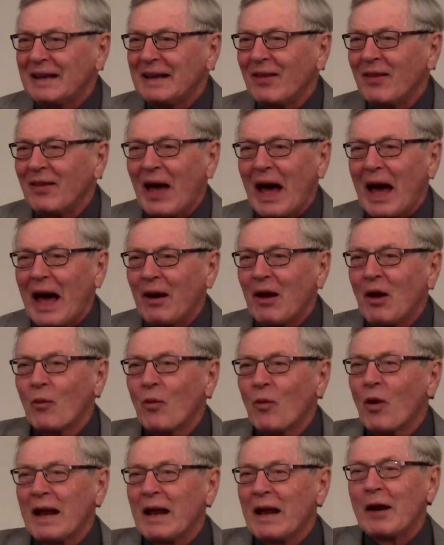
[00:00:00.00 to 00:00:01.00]
that
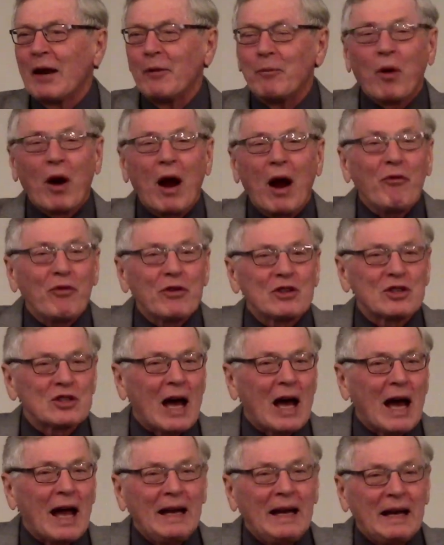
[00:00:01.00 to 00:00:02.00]
what he had
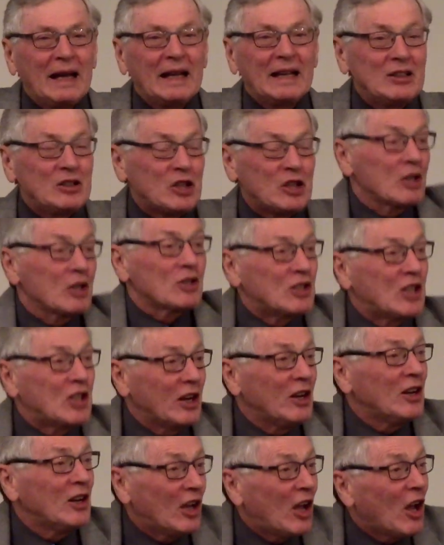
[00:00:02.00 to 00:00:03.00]
prophesied just
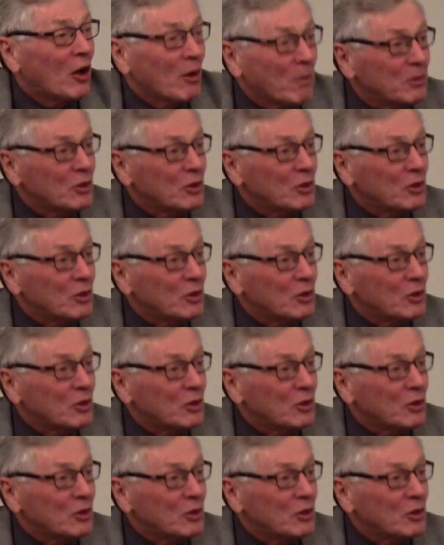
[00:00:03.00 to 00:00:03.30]
didn't come